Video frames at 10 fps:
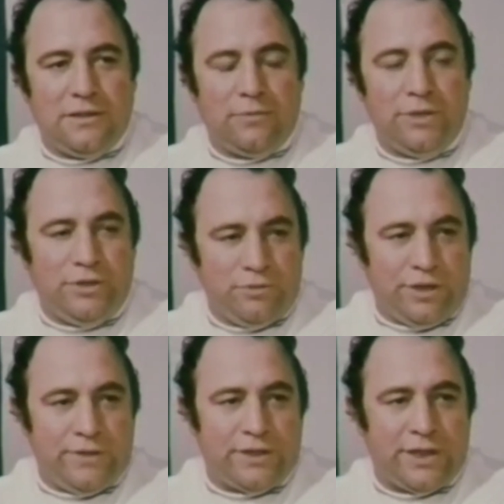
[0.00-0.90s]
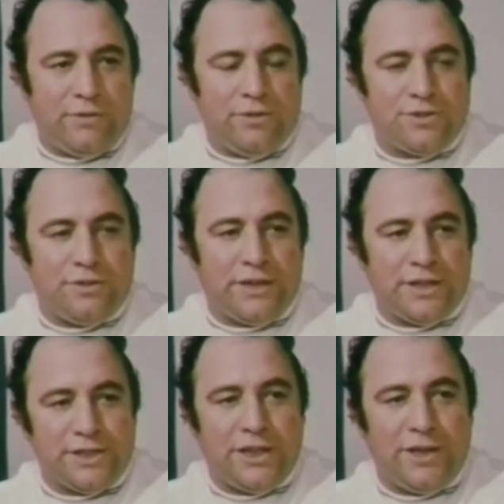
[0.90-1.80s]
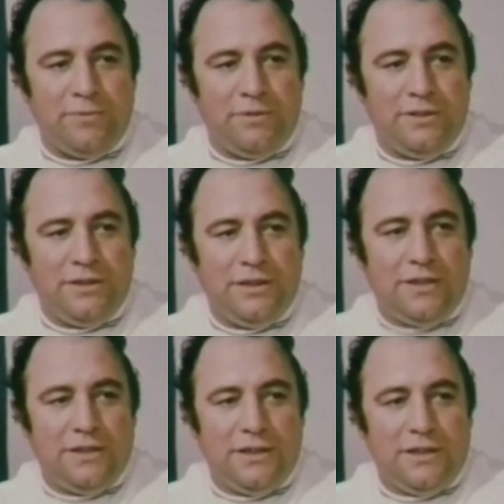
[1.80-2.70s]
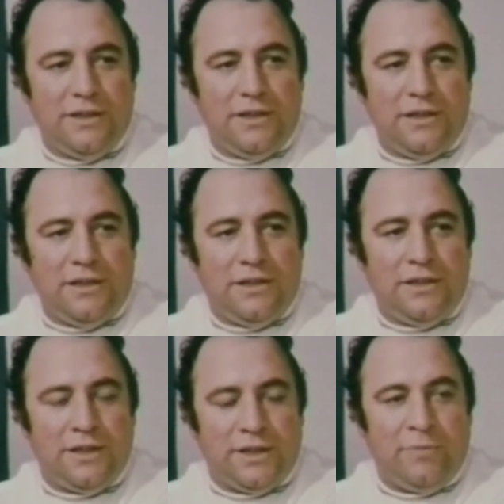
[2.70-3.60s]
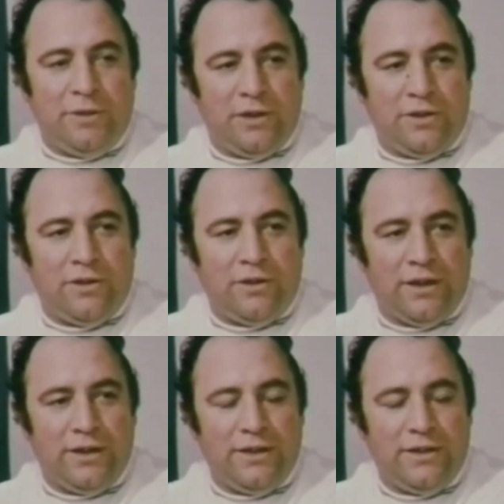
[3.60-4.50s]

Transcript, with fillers: we do decide to go on strike this time, that it'll be a lot longer.